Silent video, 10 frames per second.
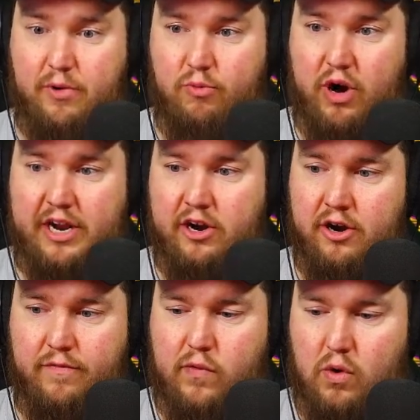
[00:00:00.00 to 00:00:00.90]
running her
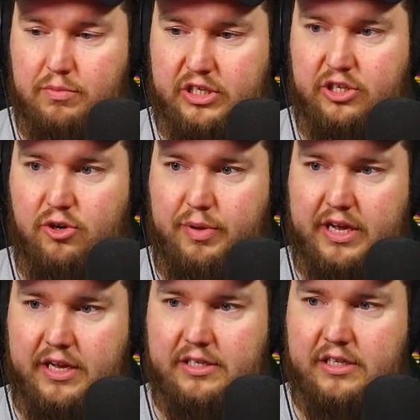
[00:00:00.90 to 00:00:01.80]
in form 2
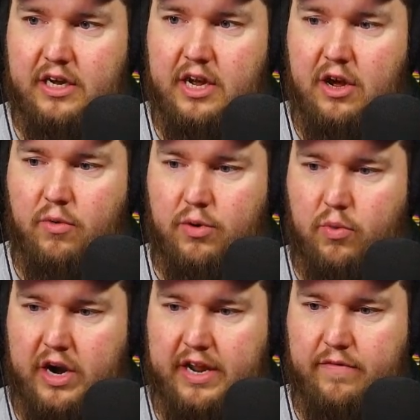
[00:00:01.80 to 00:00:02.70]
because we're
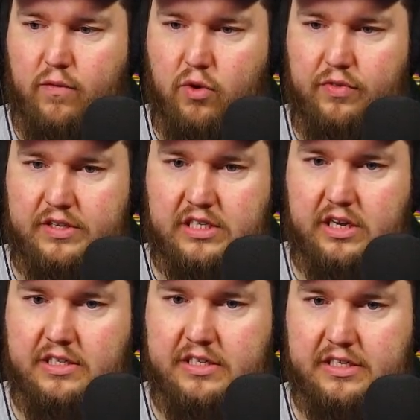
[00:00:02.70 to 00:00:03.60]
running for the
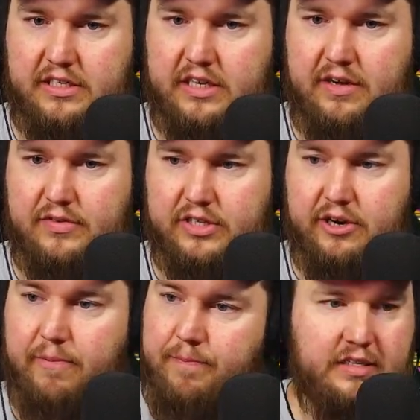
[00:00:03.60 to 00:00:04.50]
stuns and stuff.
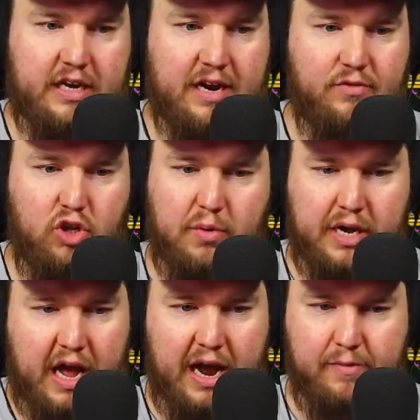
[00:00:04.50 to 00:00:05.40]
So kind of a little
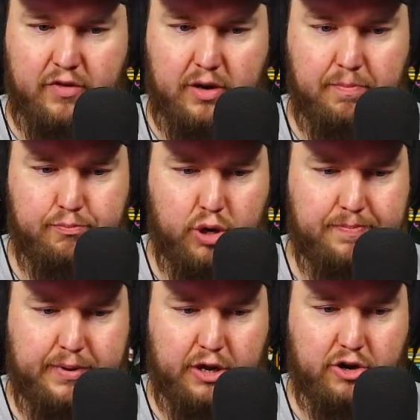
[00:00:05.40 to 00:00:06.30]
hybrid
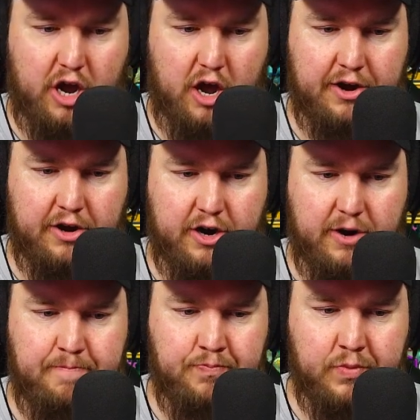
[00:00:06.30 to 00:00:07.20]
build on her.
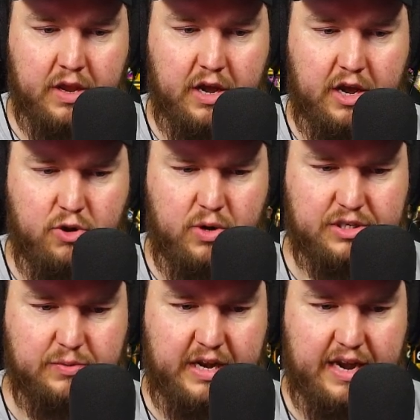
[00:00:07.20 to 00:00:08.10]
Who else
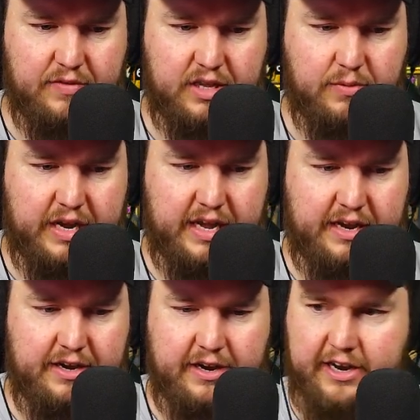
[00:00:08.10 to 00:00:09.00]
do we have in there? We had
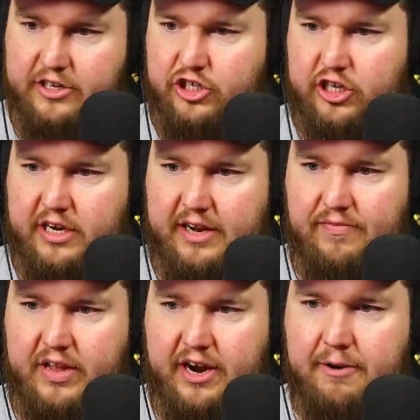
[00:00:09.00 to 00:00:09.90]
Ninja in
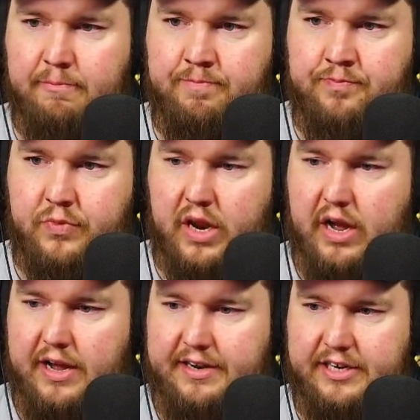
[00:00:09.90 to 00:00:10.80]
there.
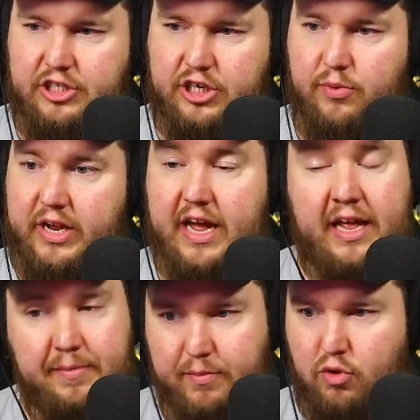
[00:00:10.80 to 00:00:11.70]
Ninja, we got
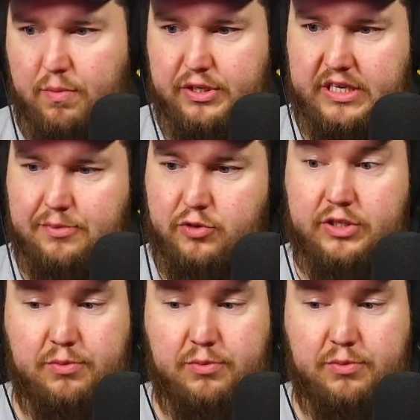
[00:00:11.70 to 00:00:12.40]
him in more perception with some